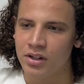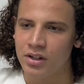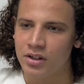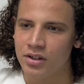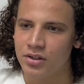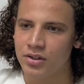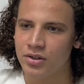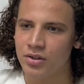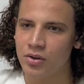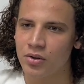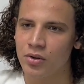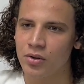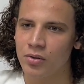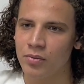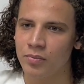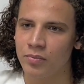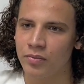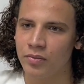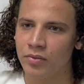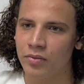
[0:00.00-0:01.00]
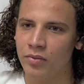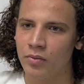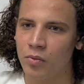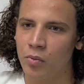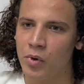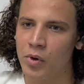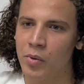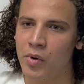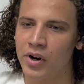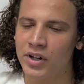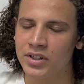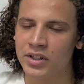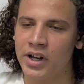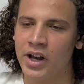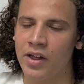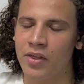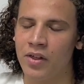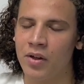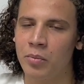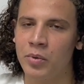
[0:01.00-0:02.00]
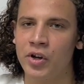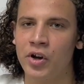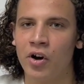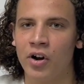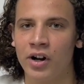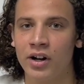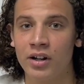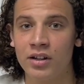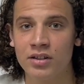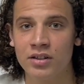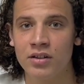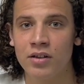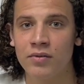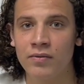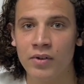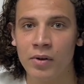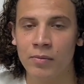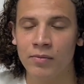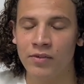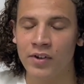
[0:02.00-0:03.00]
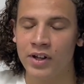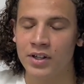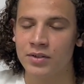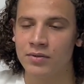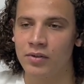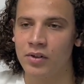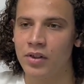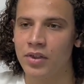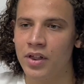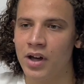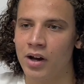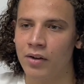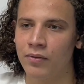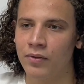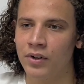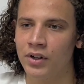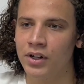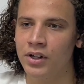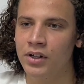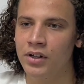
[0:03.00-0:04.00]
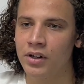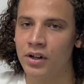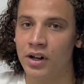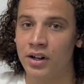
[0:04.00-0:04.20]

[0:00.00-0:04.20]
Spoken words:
So we worked together and we got it into the film festival, thankfully.